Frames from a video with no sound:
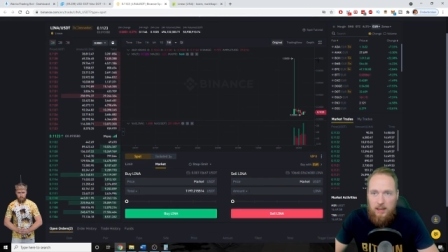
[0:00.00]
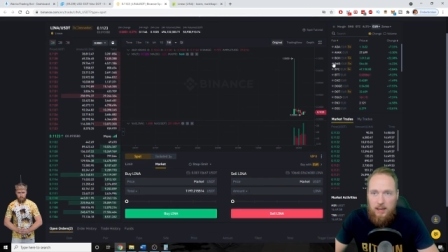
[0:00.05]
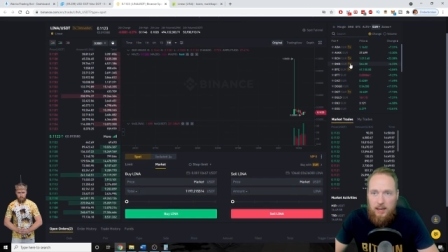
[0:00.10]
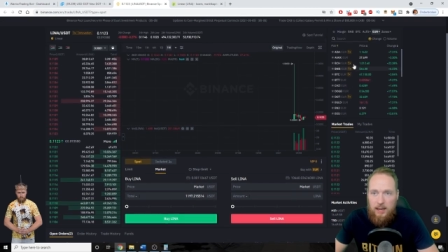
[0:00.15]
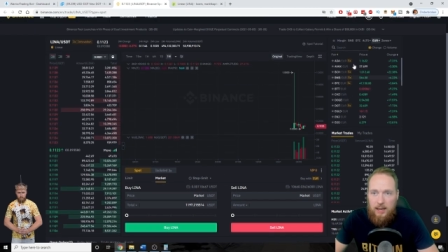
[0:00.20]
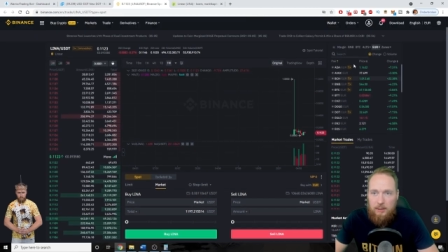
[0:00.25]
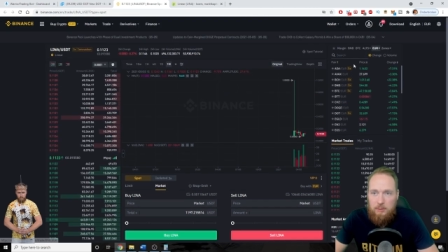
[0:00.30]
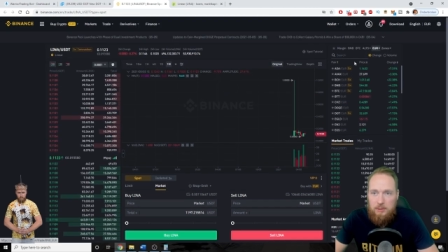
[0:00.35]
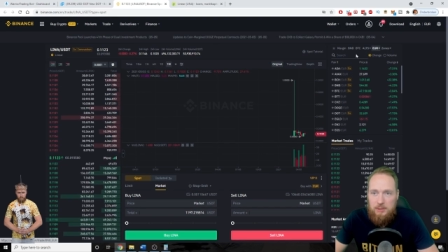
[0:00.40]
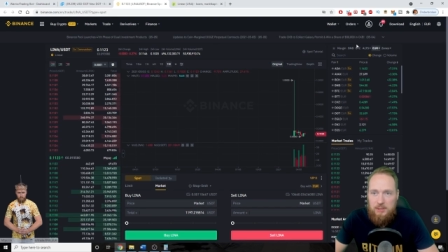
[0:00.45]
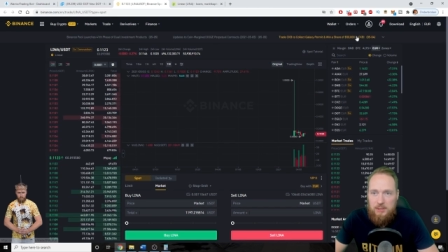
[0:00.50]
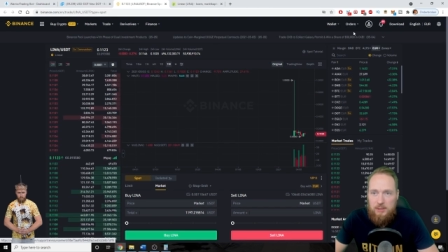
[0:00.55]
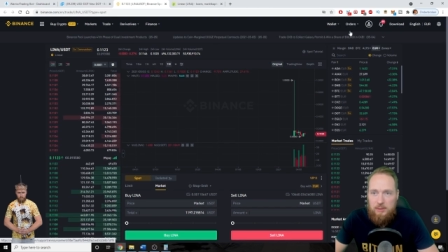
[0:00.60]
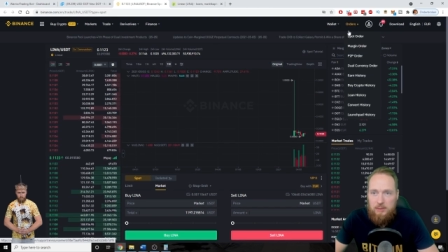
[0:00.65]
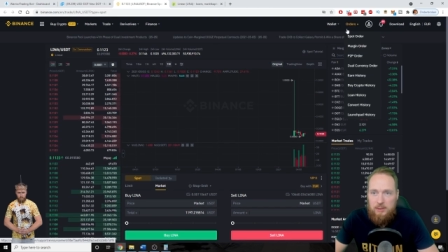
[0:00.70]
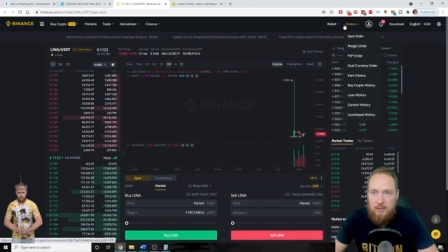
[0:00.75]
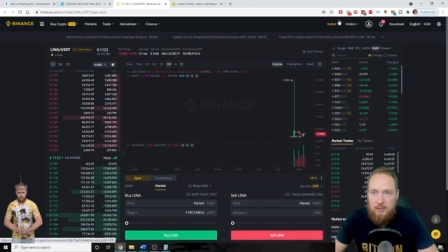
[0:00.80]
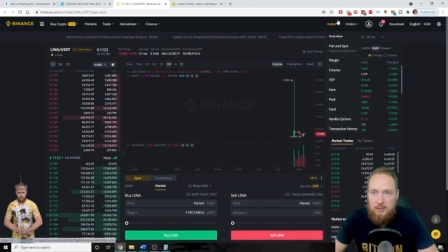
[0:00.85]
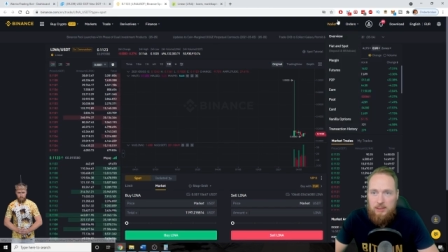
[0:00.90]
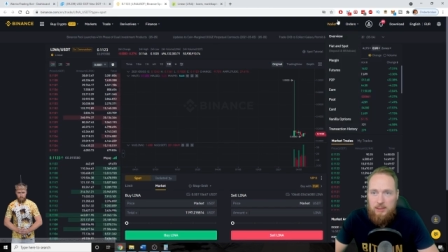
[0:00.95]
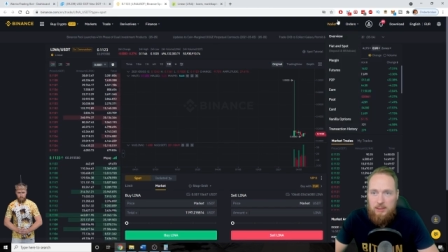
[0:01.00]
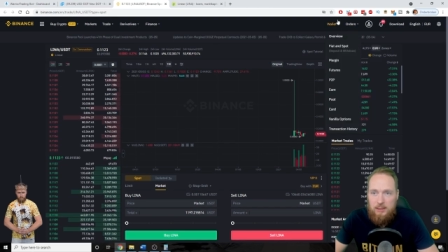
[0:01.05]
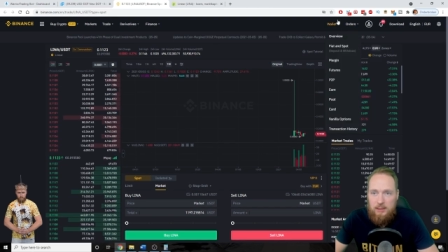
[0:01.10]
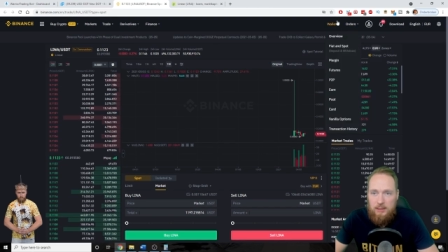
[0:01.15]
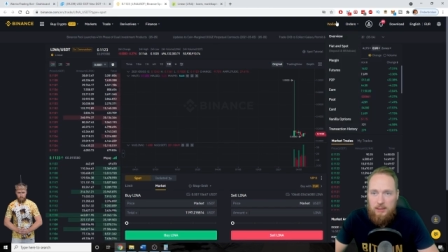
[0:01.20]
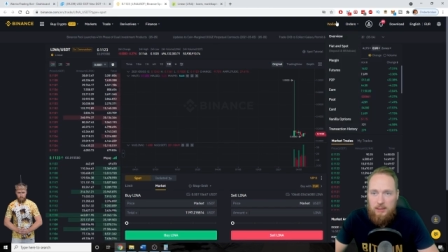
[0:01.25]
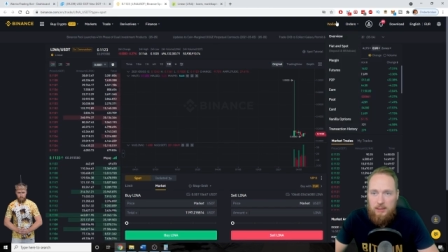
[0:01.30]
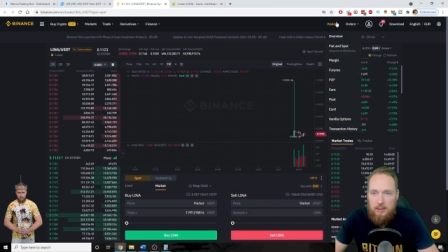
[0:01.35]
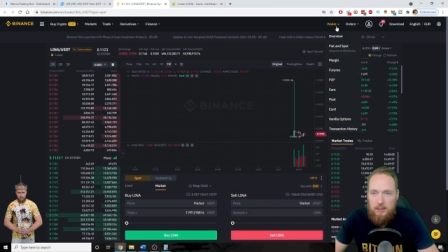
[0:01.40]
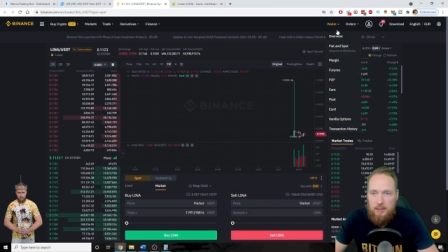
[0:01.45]
I received it
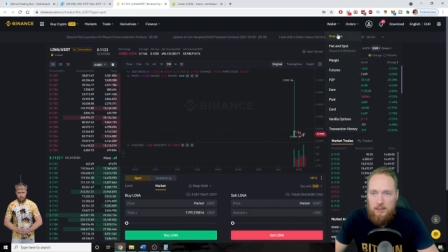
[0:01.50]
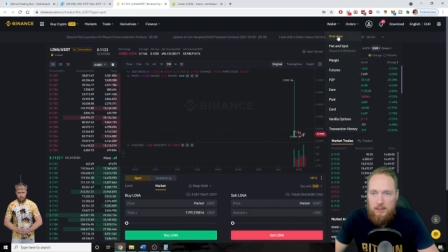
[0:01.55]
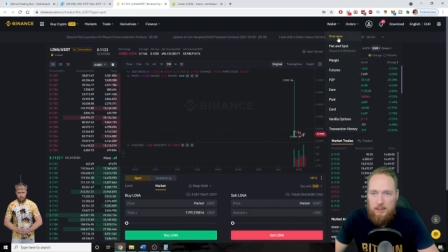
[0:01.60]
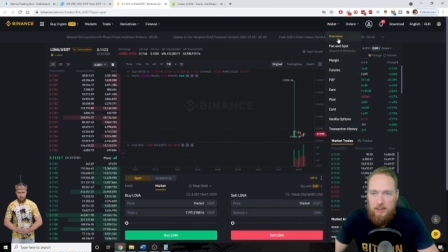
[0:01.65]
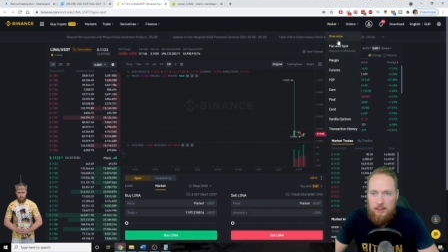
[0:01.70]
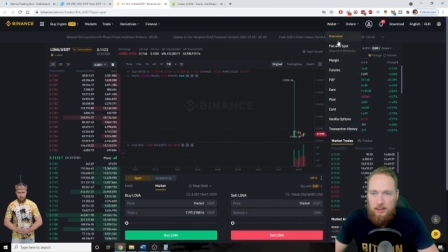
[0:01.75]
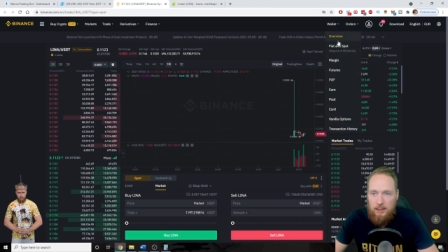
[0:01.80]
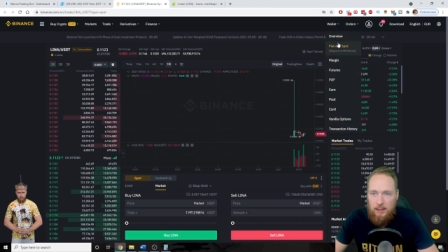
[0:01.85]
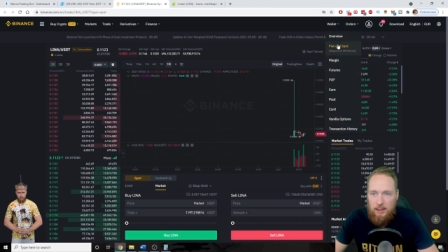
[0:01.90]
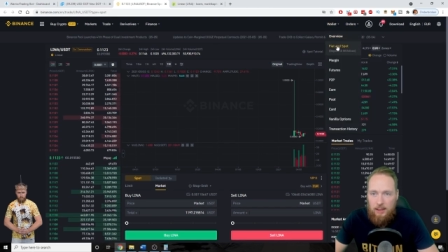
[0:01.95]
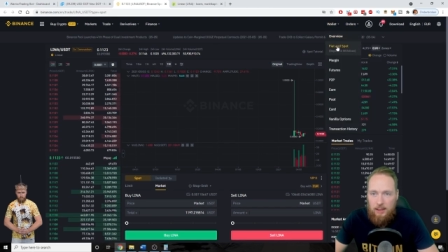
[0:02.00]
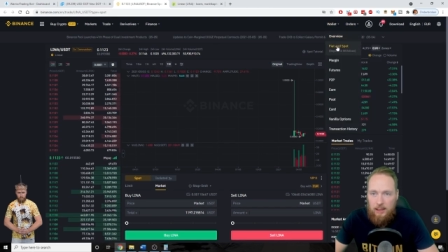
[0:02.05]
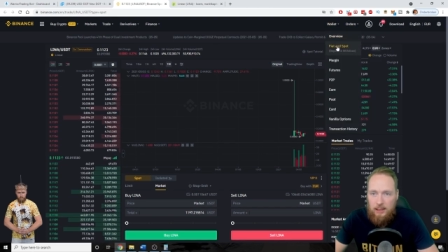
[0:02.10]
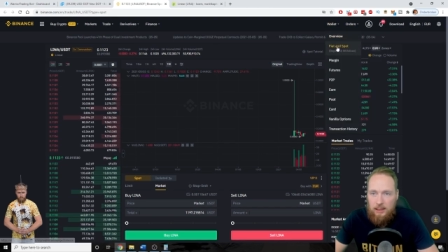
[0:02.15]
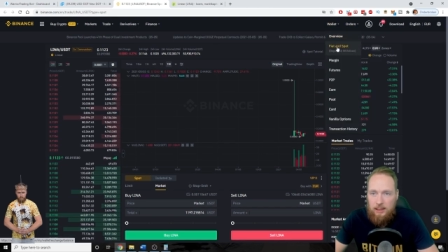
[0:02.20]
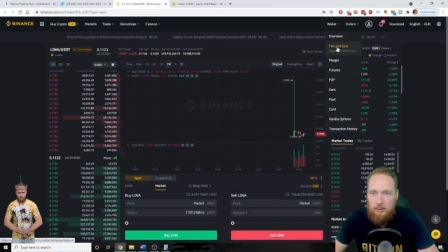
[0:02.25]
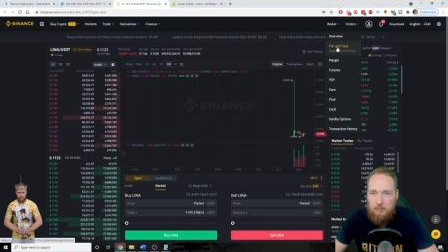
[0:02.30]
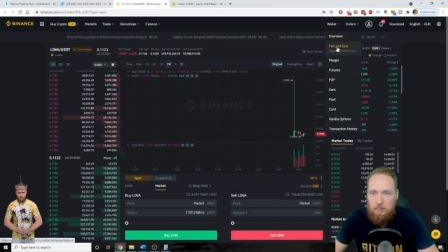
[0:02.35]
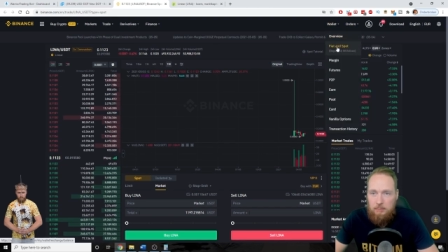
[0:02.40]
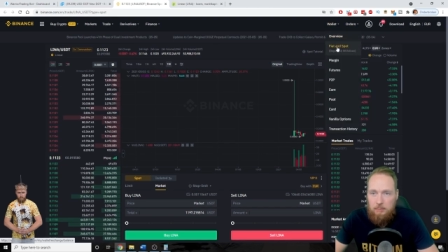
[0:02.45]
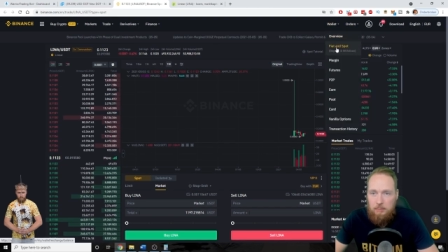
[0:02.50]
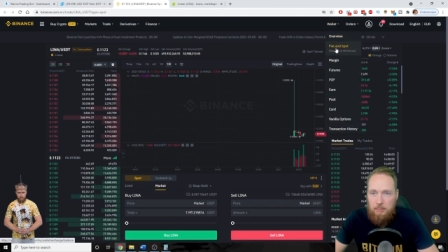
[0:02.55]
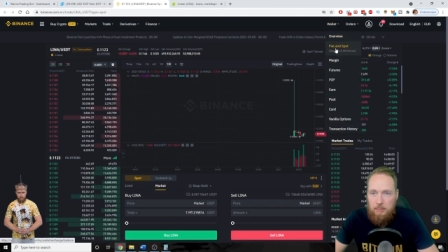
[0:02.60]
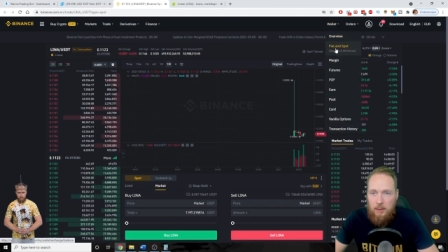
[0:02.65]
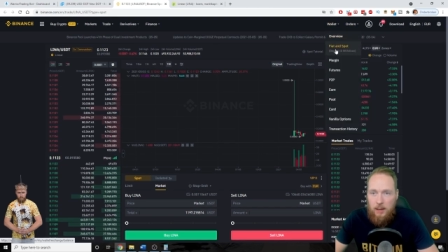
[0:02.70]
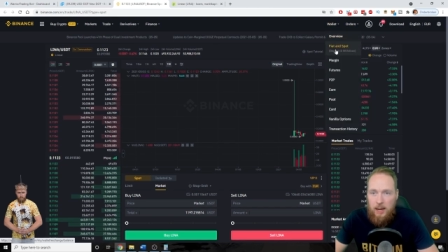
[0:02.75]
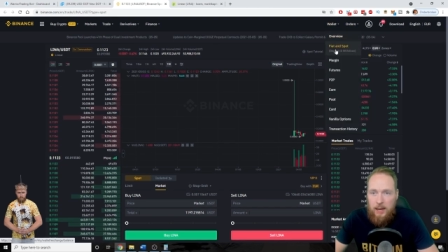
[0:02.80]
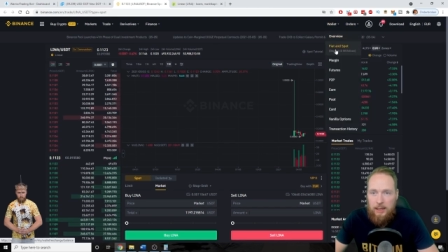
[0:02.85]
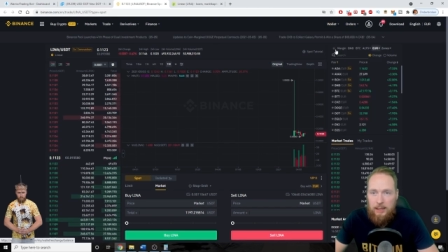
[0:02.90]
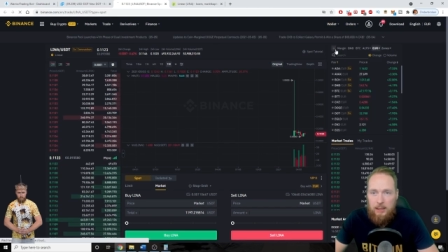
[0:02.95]
in
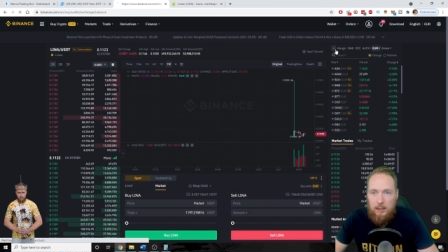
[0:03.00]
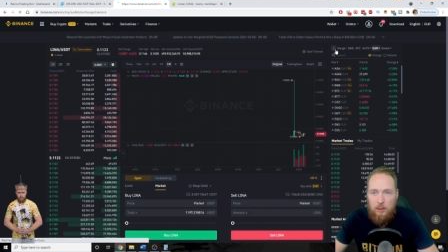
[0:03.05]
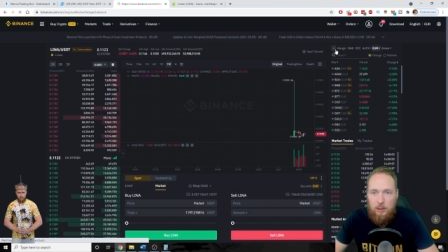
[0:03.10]
my